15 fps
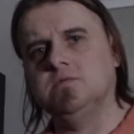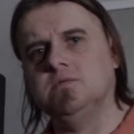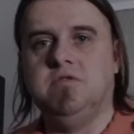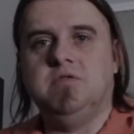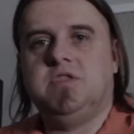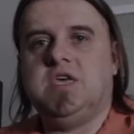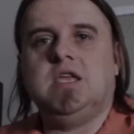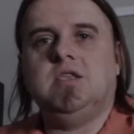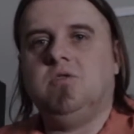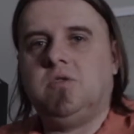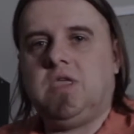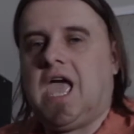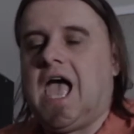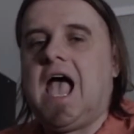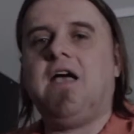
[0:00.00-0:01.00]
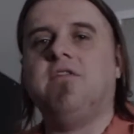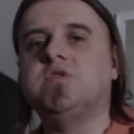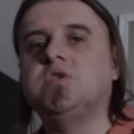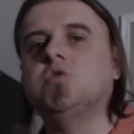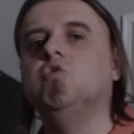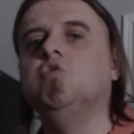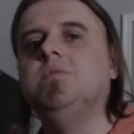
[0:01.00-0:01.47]
Then they have
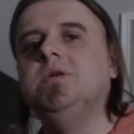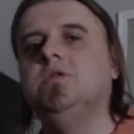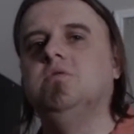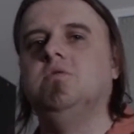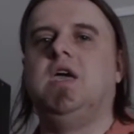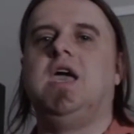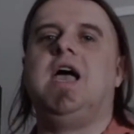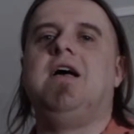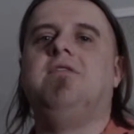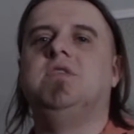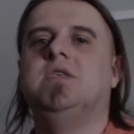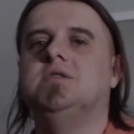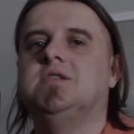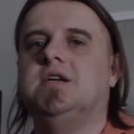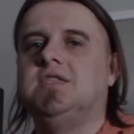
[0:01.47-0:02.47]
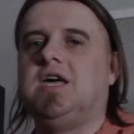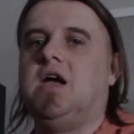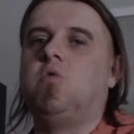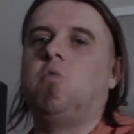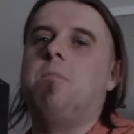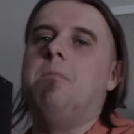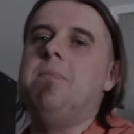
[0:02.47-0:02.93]
Scooby-Doo. They have things like
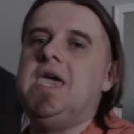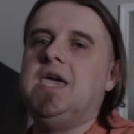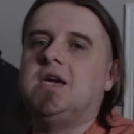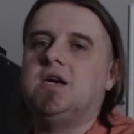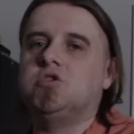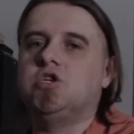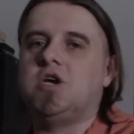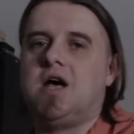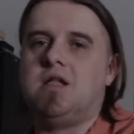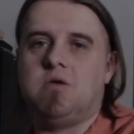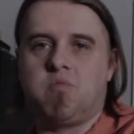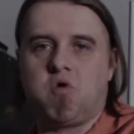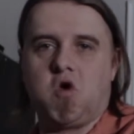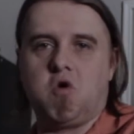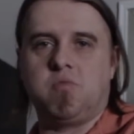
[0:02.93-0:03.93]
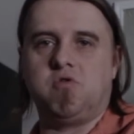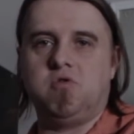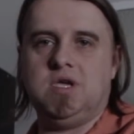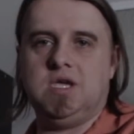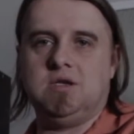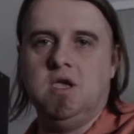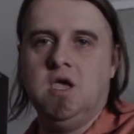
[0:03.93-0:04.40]
that. Make a
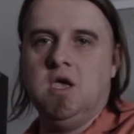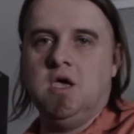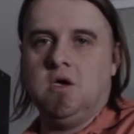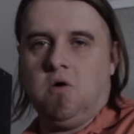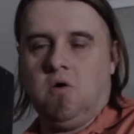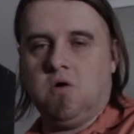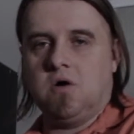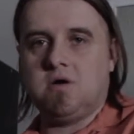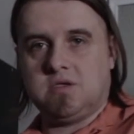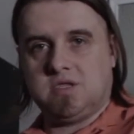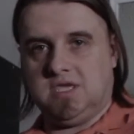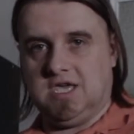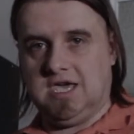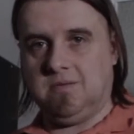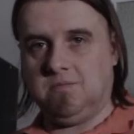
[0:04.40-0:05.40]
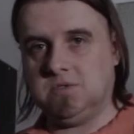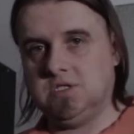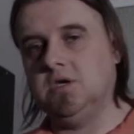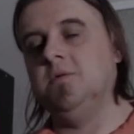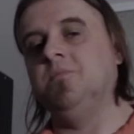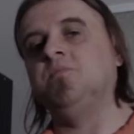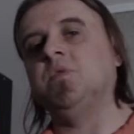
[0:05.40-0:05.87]
child-appropriate,
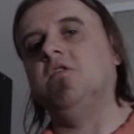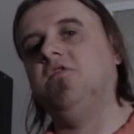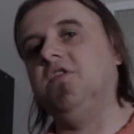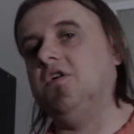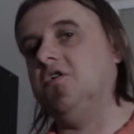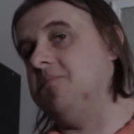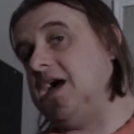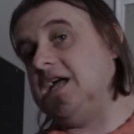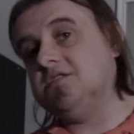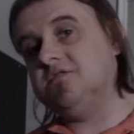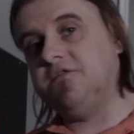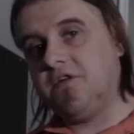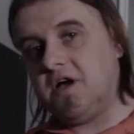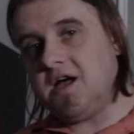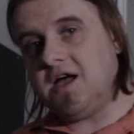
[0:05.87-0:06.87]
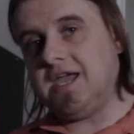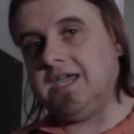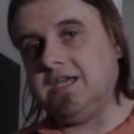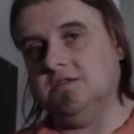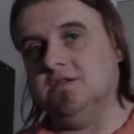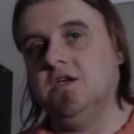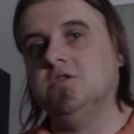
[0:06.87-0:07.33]
horror-themed film. That's
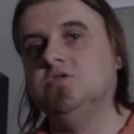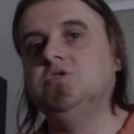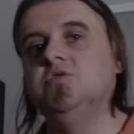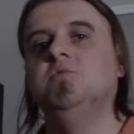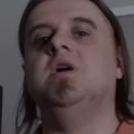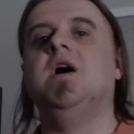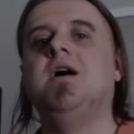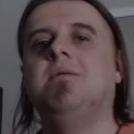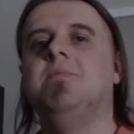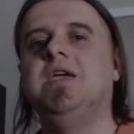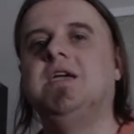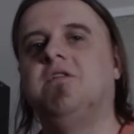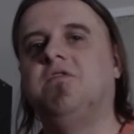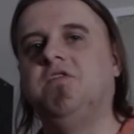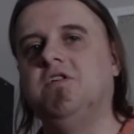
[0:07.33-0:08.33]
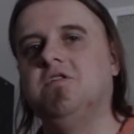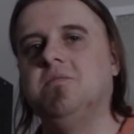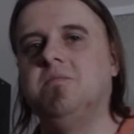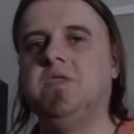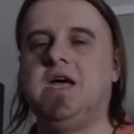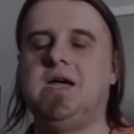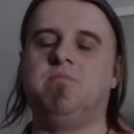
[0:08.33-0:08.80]
fine. Do not make a
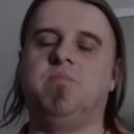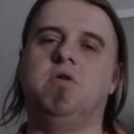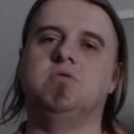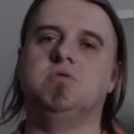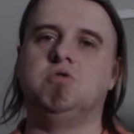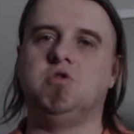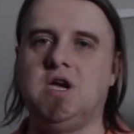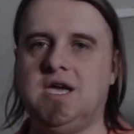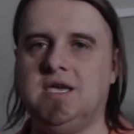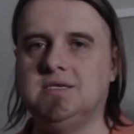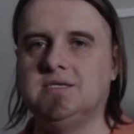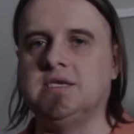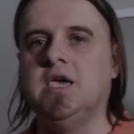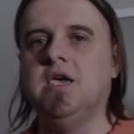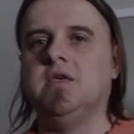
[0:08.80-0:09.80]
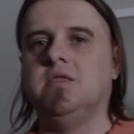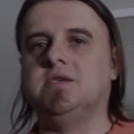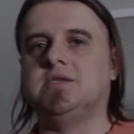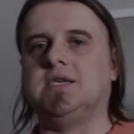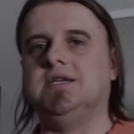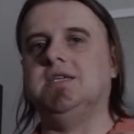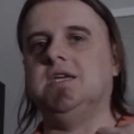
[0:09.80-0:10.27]
film that portrays
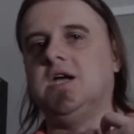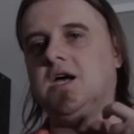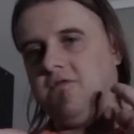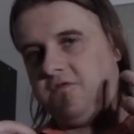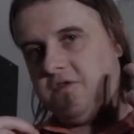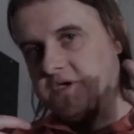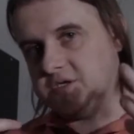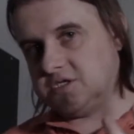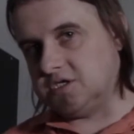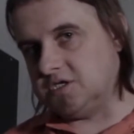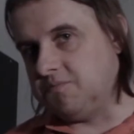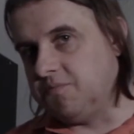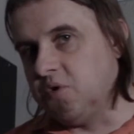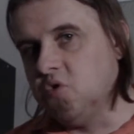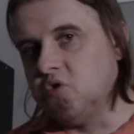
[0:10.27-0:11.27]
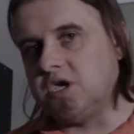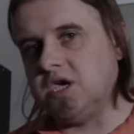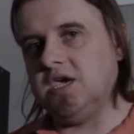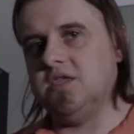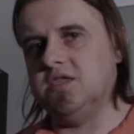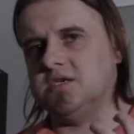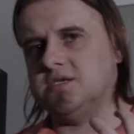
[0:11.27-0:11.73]
this idea of the
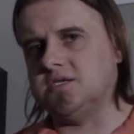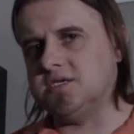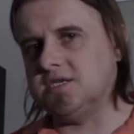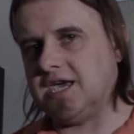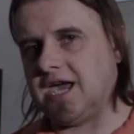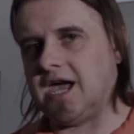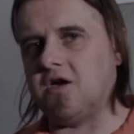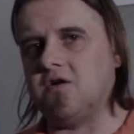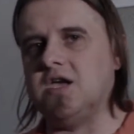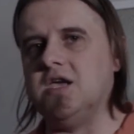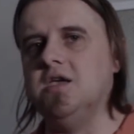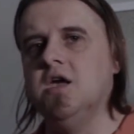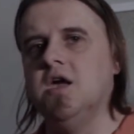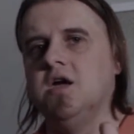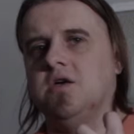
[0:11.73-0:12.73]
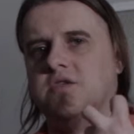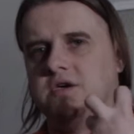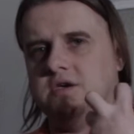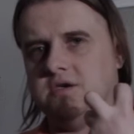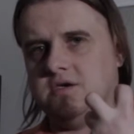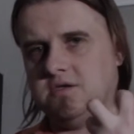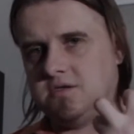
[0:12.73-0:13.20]
spooky, the scary,
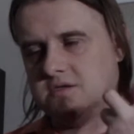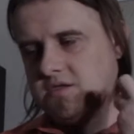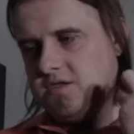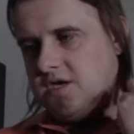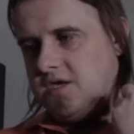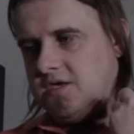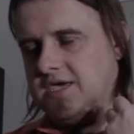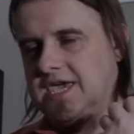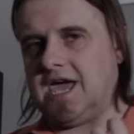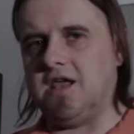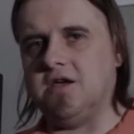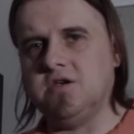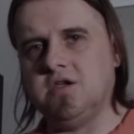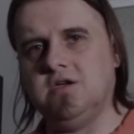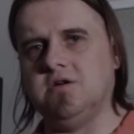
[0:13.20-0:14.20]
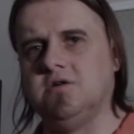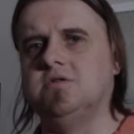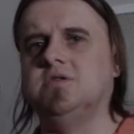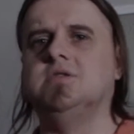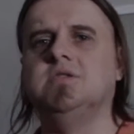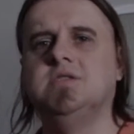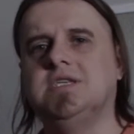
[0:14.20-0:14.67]
the get under your
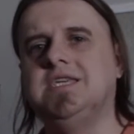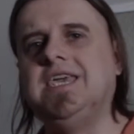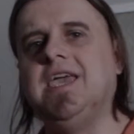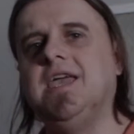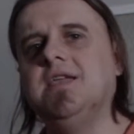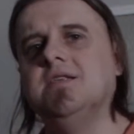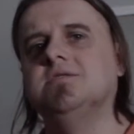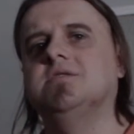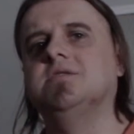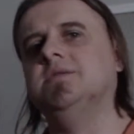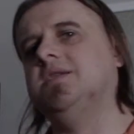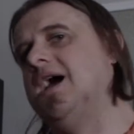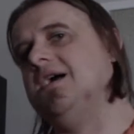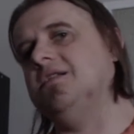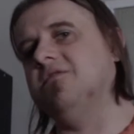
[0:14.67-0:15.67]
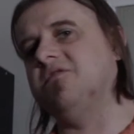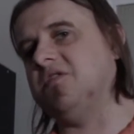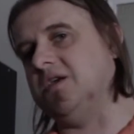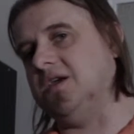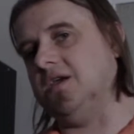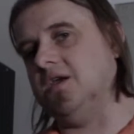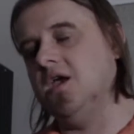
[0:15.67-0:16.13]
skin style of
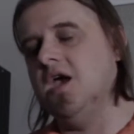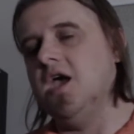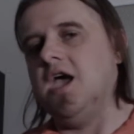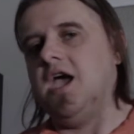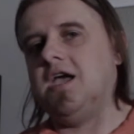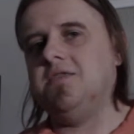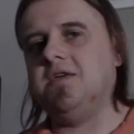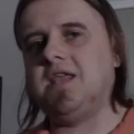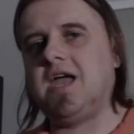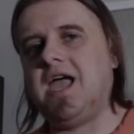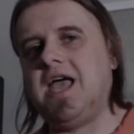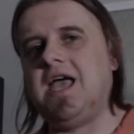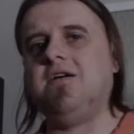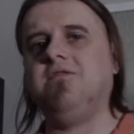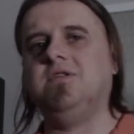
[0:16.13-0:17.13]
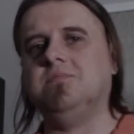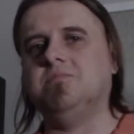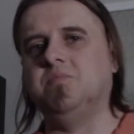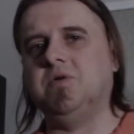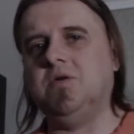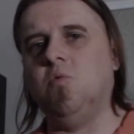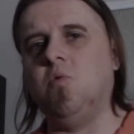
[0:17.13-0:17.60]
thing, and then have
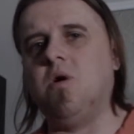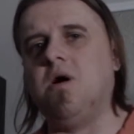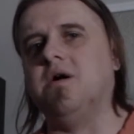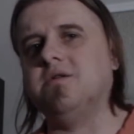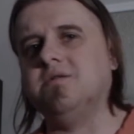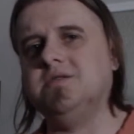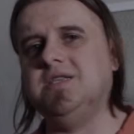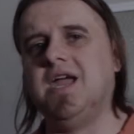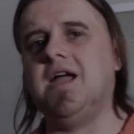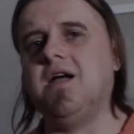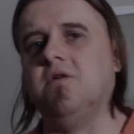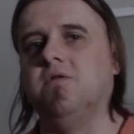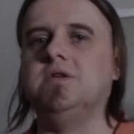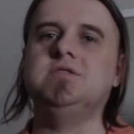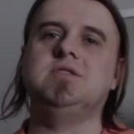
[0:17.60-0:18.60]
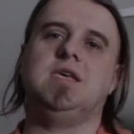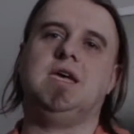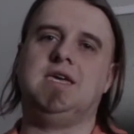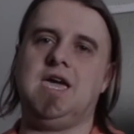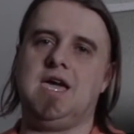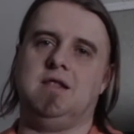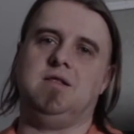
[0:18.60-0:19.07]
it be watered down. It's,
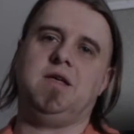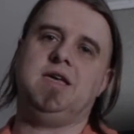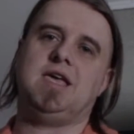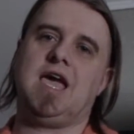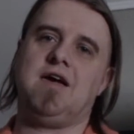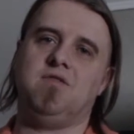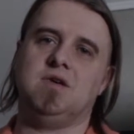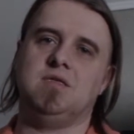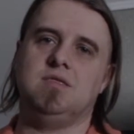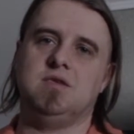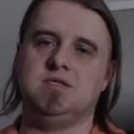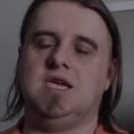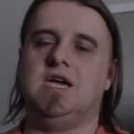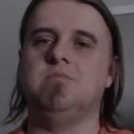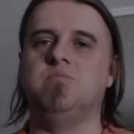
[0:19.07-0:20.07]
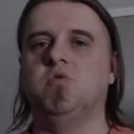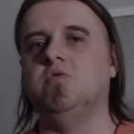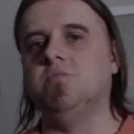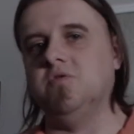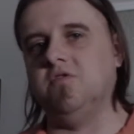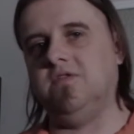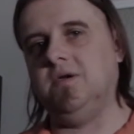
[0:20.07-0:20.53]
again, like having the
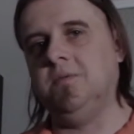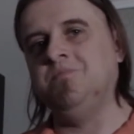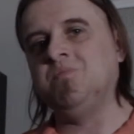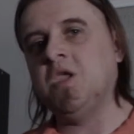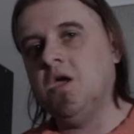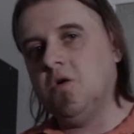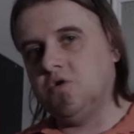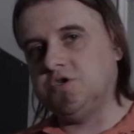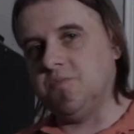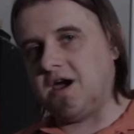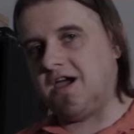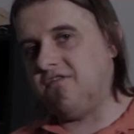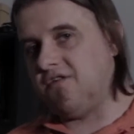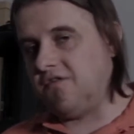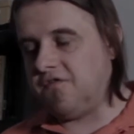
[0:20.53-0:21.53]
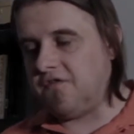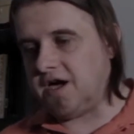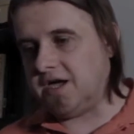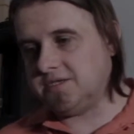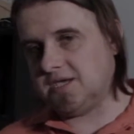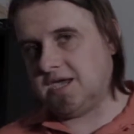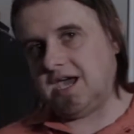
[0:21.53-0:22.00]
Deadpool movie, which Marvel
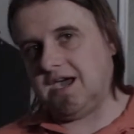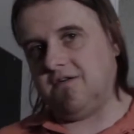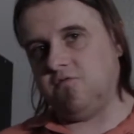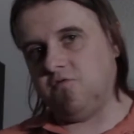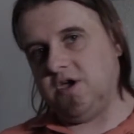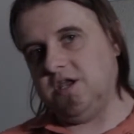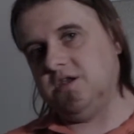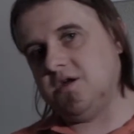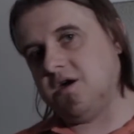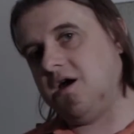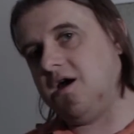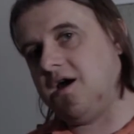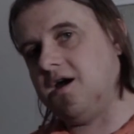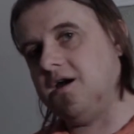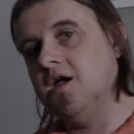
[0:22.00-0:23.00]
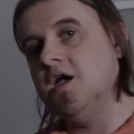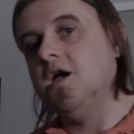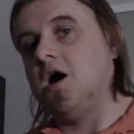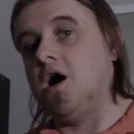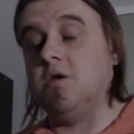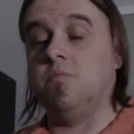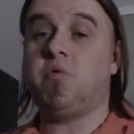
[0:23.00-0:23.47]
fought to have rated R
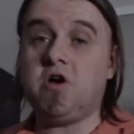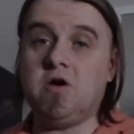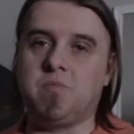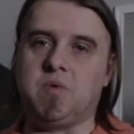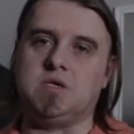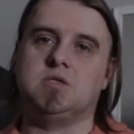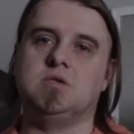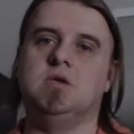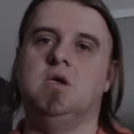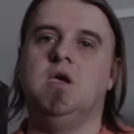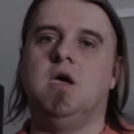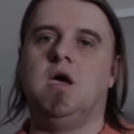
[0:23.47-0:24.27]
on purpose.